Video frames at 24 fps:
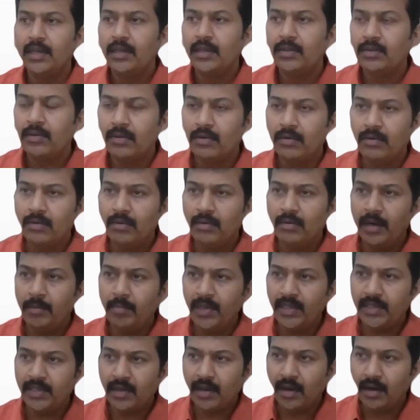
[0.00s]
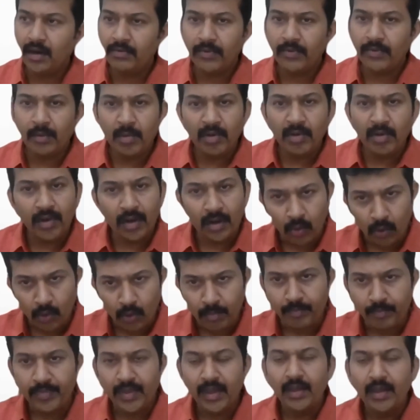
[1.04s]
So let me start from our
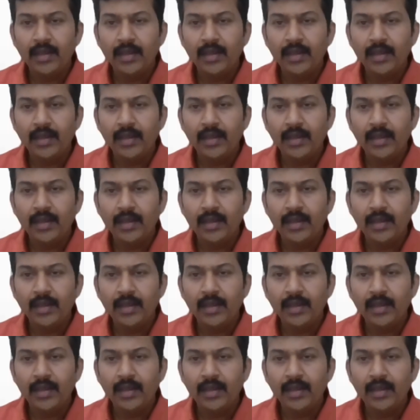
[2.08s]
home.